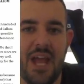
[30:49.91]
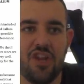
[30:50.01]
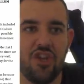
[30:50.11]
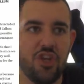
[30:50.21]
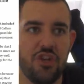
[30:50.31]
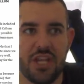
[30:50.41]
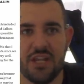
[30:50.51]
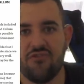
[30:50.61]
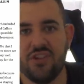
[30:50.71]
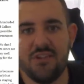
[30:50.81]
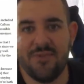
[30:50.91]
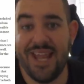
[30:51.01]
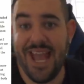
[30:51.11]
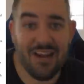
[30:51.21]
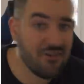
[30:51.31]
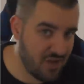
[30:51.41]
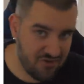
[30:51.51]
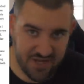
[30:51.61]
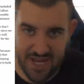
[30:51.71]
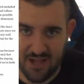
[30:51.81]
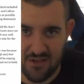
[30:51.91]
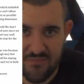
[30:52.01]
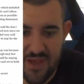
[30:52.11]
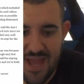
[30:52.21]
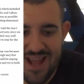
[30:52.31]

knew that Tricky Wee had a crush on Callum,